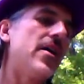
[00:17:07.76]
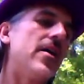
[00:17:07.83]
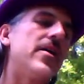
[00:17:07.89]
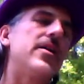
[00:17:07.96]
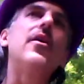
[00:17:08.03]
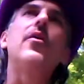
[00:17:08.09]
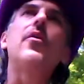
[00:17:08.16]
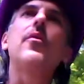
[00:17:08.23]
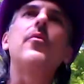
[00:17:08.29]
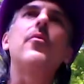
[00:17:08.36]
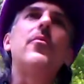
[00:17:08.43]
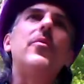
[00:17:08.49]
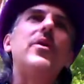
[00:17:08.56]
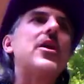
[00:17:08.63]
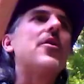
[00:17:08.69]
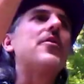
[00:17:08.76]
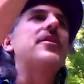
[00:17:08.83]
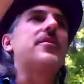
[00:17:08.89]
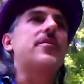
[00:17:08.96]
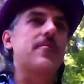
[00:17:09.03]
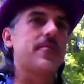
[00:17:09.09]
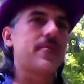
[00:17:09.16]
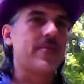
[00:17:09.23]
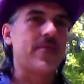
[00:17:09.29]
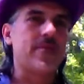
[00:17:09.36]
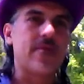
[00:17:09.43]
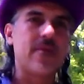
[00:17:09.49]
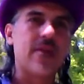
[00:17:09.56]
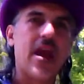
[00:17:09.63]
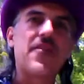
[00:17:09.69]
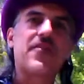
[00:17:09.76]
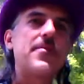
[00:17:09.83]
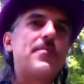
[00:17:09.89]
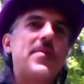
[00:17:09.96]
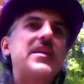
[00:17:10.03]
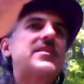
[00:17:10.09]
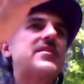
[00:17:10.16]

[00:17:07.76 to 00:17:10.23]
you know, we know that every piece